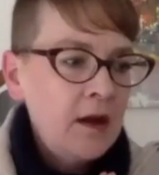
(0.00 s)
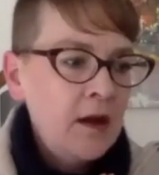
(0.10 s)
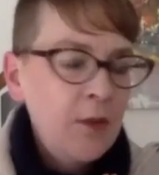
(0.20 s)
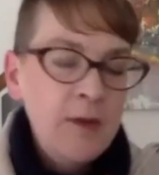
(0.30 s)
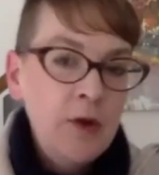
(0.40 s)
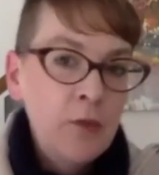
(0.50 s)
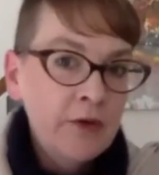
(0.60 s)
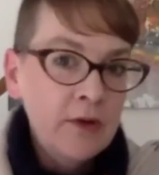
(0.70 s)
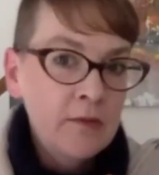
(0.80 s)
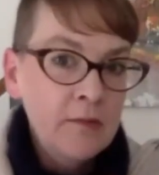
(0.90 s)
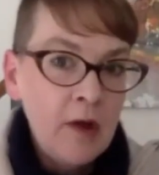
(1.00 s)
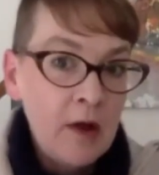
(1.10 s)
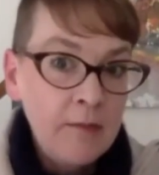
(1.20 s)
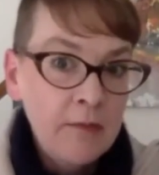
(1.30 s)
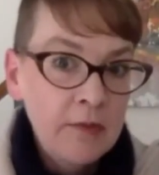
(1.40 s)
women who worked on
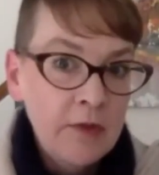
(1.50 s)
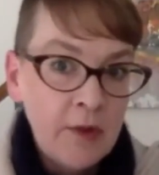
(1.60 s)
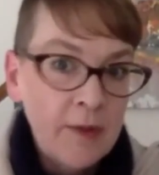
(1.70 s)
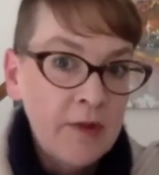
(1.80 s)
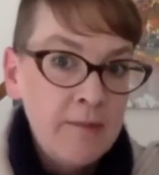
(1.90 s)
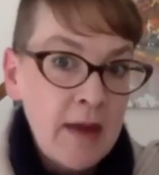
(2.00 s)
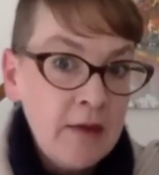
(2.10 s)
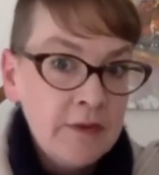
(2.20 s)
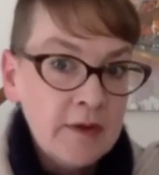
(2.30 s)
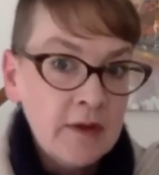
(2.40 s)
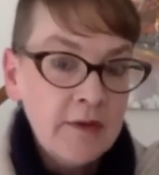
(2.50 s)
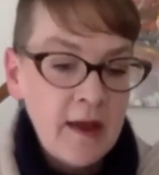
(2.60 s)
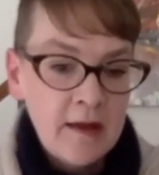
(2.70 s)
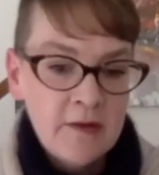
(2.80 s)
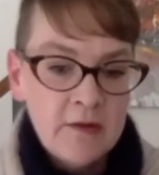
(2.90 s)
the topic of metaphysics,
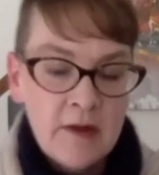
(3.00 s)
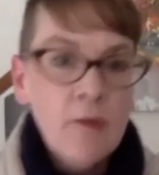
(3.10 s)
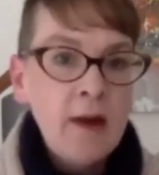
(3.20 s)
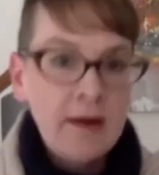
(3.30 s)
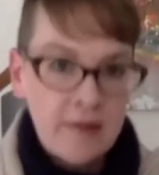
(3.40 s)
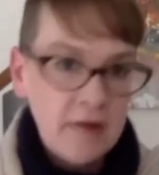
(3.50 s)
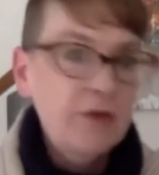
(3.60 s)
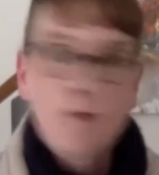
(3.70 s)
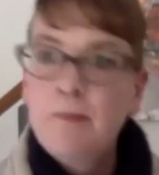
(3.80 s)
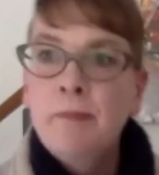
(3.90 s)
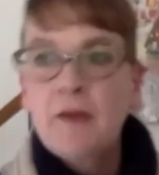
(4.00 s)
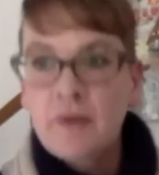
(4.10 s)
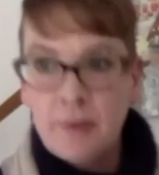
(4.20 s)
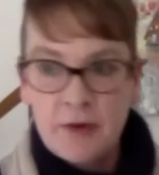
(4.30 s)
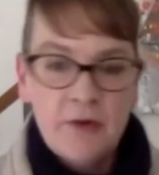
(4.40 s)
and their writing, I just
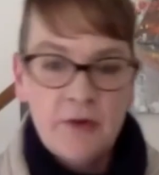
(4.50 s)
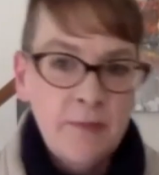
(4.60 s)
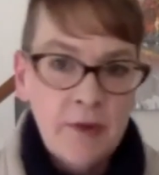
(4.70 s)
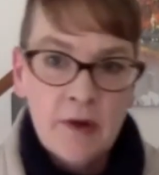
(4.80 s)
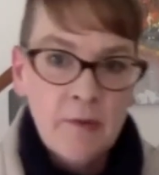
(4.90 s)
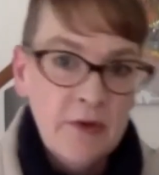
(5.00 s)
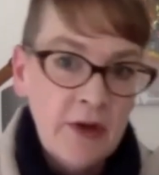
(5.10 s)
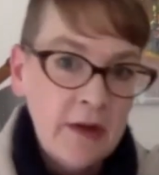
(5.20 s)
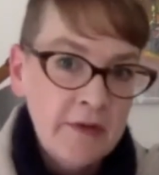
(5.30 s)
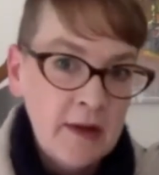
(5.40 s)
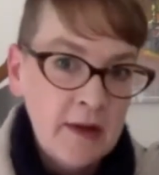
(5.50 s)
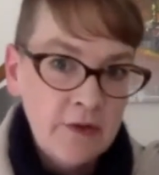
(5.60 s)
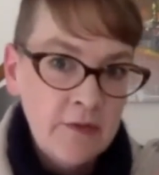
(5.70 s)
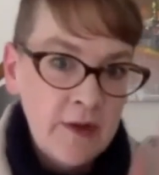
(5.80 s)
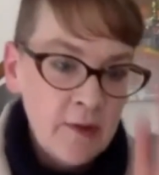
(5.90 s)
purchased a book which has a collection of
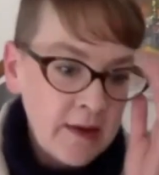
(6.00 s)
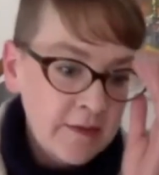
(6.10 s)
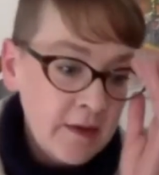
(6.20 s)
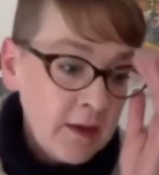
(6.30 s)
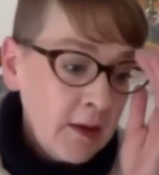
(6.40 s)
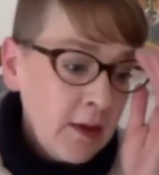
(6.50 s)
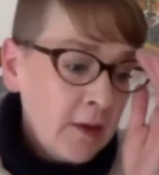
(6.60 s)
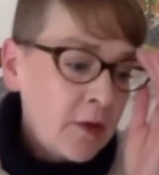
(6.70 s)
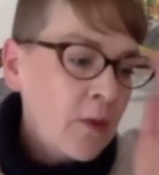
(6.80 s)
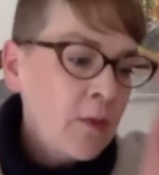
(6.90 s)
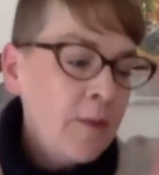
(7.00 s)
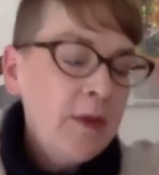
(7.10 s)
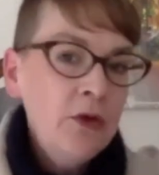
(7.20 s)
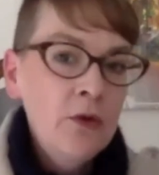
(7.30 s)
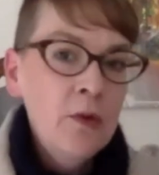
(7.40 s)
their writings. There were women
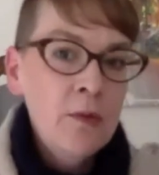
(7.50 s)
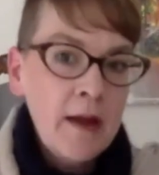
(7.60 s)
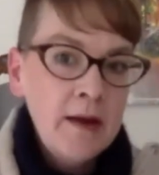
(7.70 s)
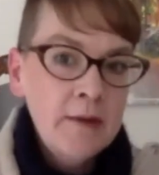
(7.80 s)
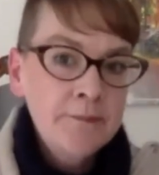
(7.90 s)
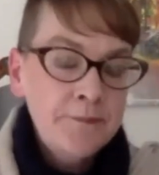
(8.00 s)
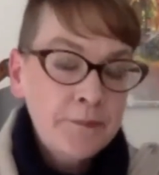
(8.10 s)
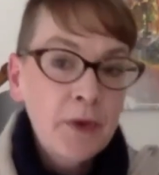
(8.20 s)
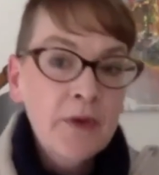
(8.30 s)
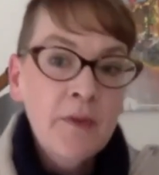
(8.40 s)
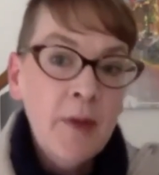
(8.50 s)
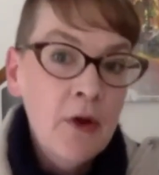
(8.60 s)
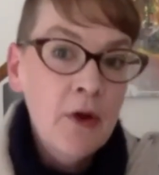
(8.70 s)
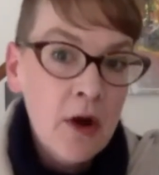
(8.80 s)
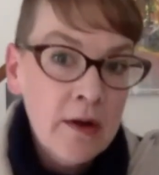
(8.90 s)
who were writing books about
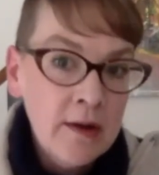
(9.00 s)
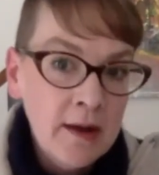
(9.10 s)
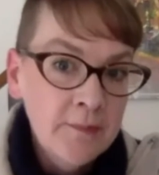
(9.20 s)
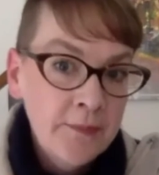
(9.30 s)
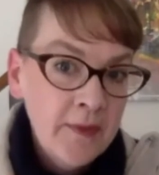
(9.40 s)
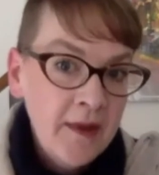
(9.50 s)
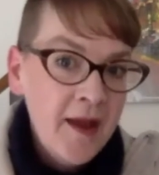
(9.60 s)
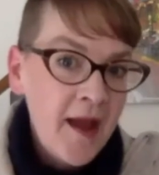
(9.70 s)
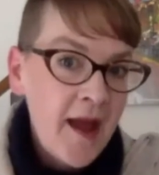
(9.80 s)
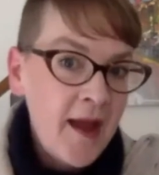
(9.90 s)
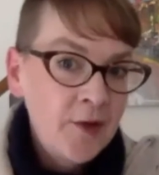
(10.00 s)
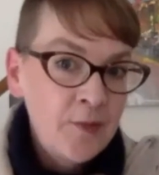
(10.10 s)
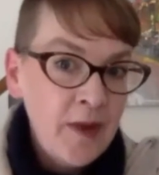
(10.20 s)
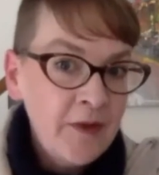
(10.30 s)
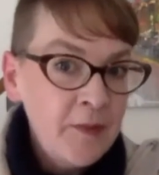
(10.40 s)
gardening and
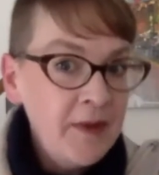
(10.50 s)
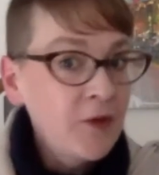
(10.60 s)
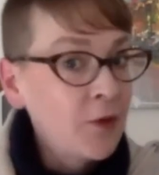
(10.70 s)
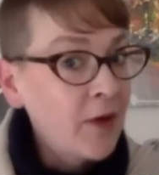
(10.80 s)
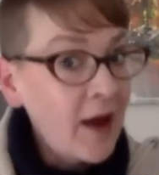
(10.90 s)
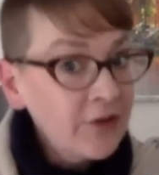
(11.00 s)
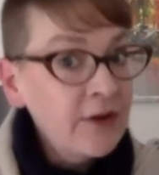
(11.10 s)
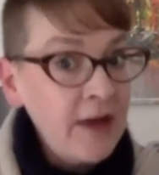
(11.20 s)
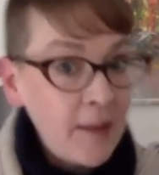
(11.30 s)
recipes who were actually